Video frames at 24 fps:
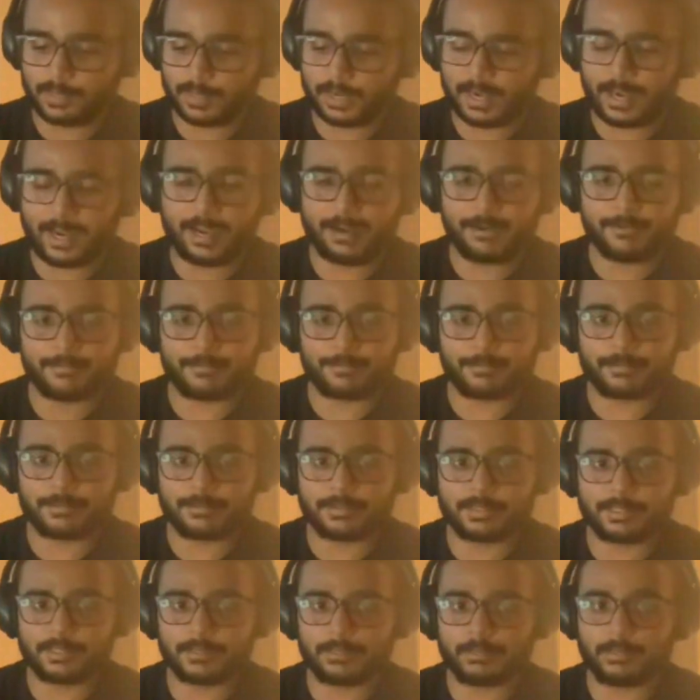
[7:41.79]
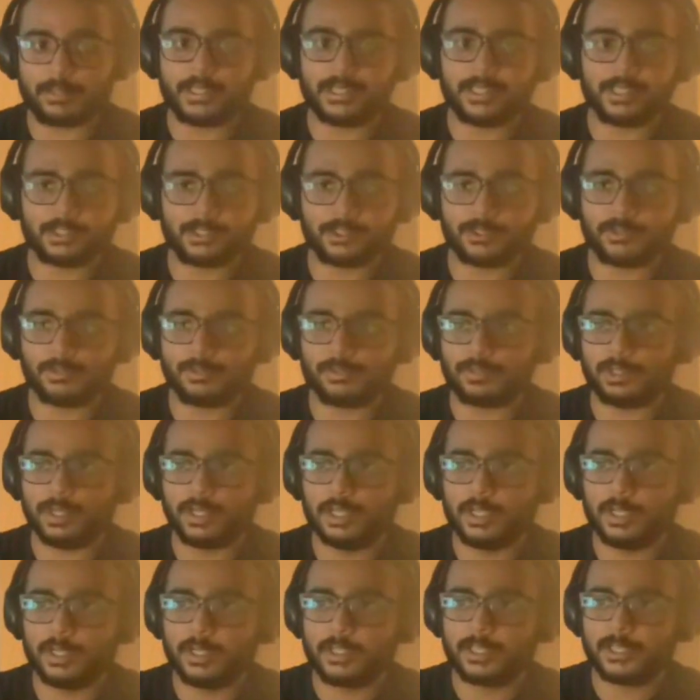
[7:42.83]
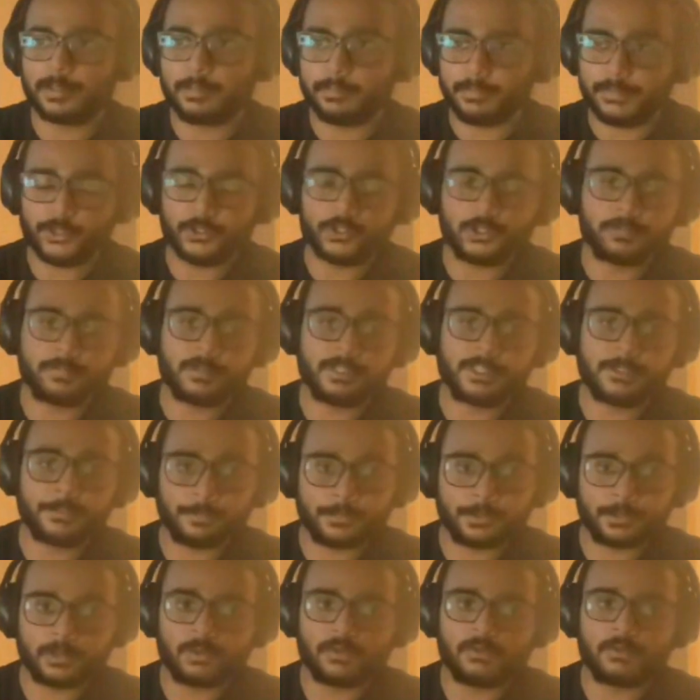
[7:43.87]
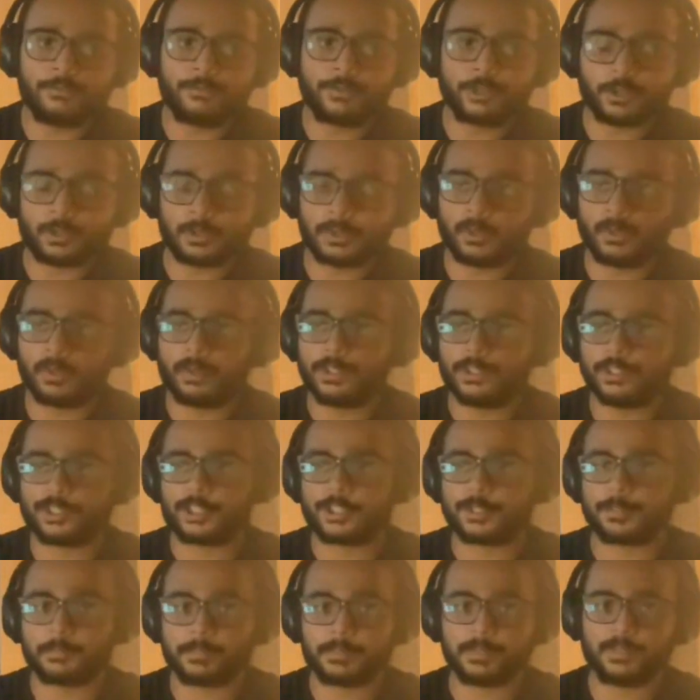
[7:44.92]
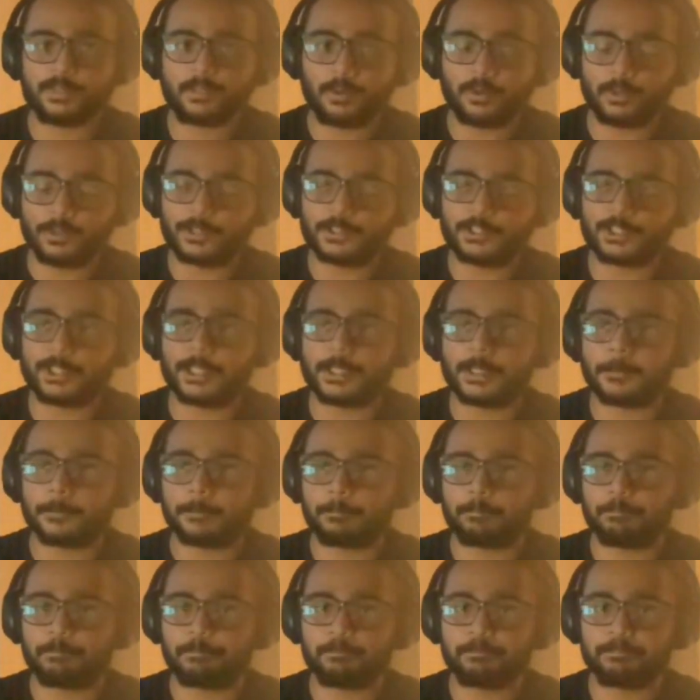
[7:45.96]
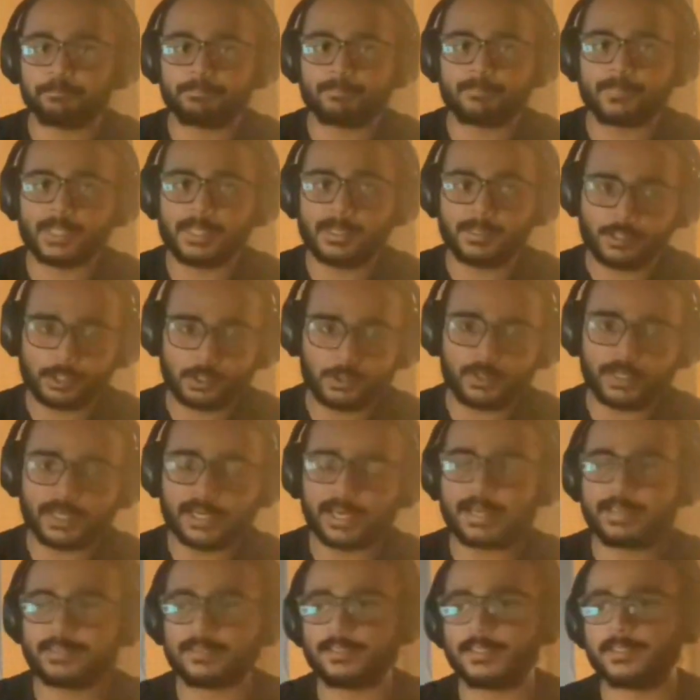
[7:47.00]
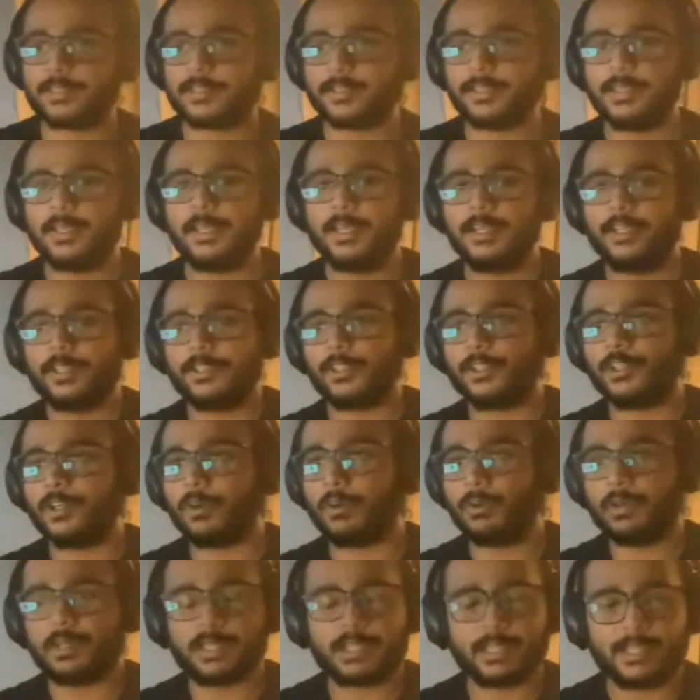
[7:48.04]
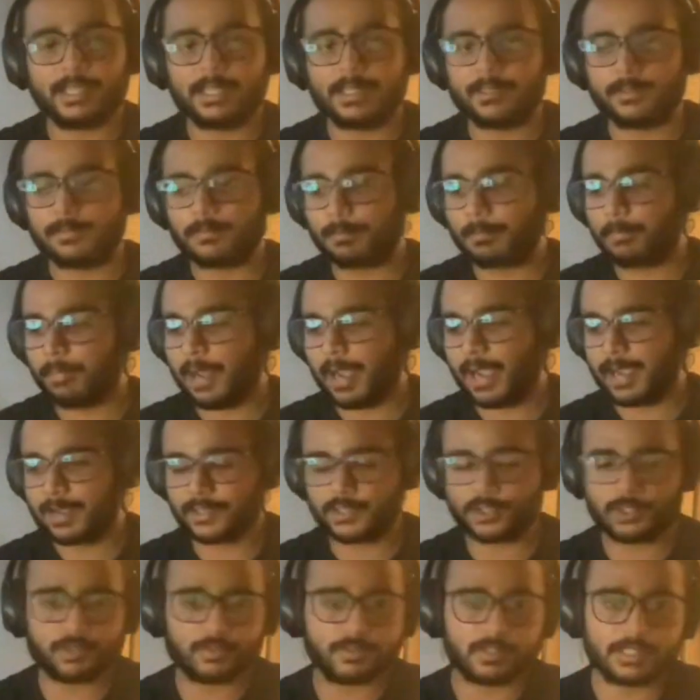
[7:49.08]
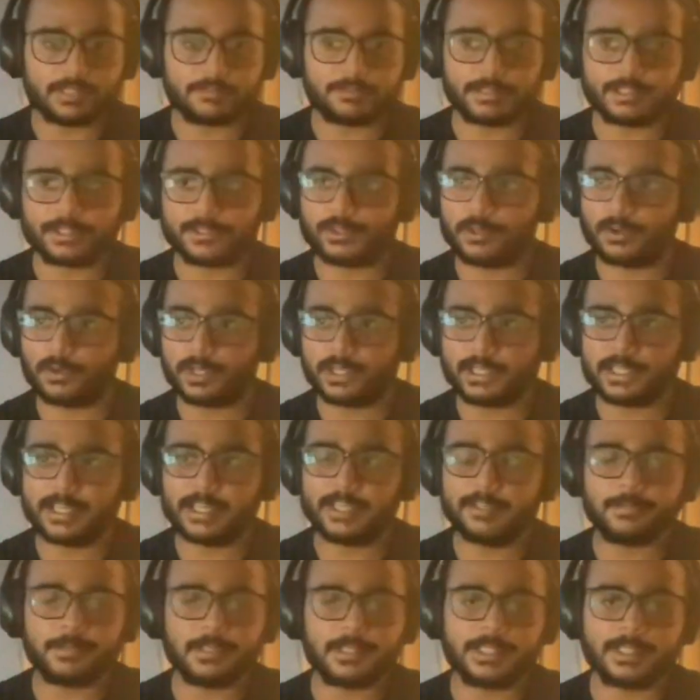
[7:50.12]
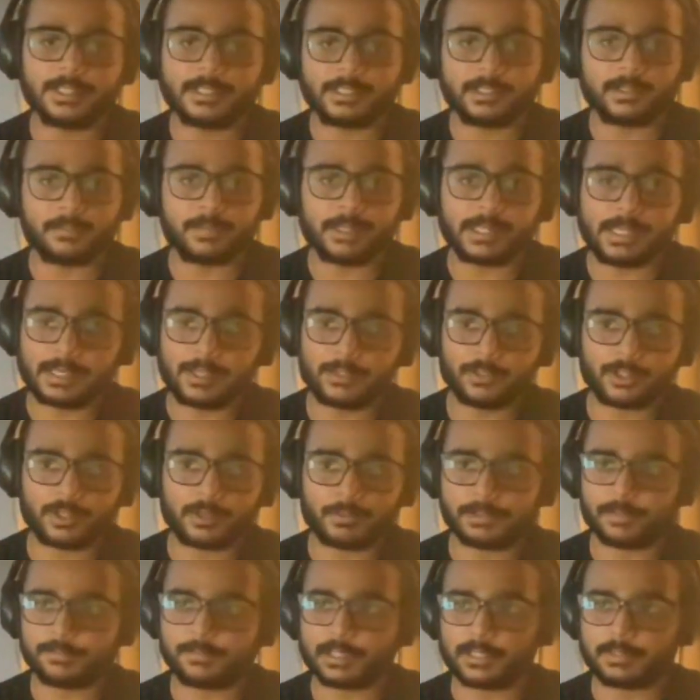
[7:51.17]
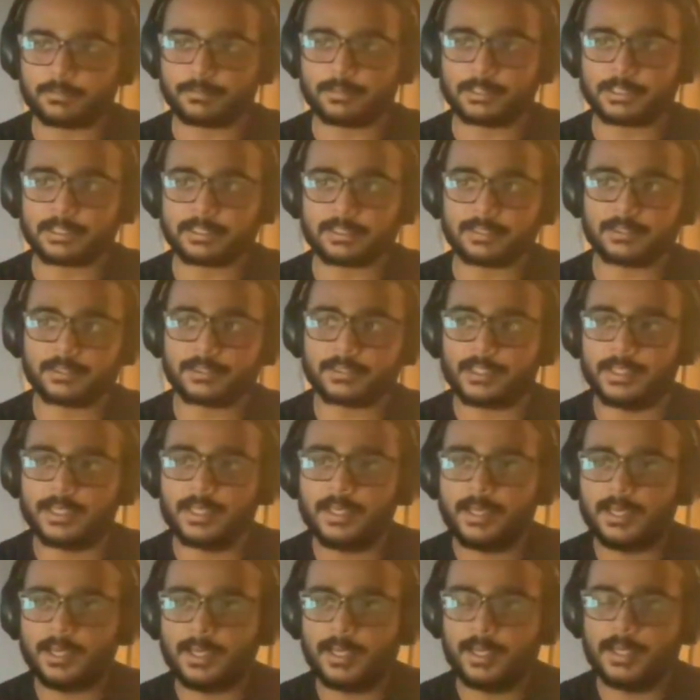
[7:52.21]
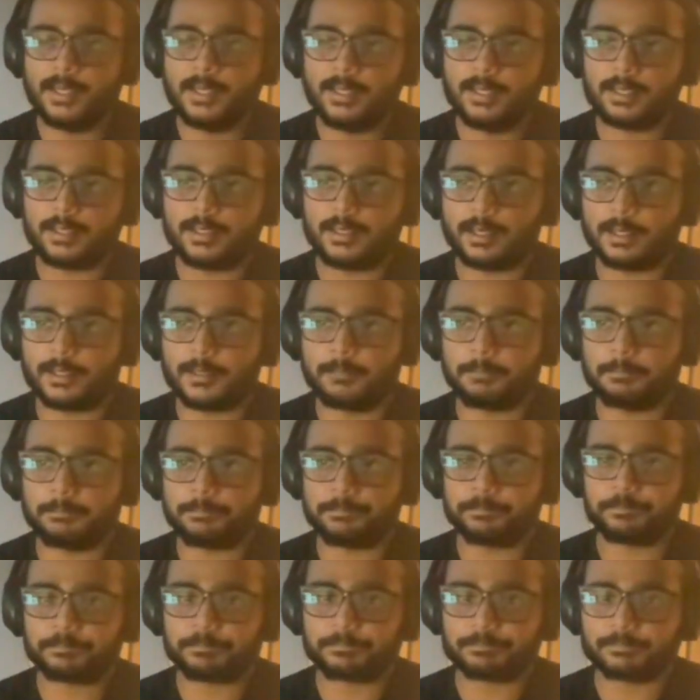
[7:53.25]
have a way to immutably prove your ownership on chain to an asset. You don't need banks to verify. You don't need anybody in the middle to come and verify this. Um,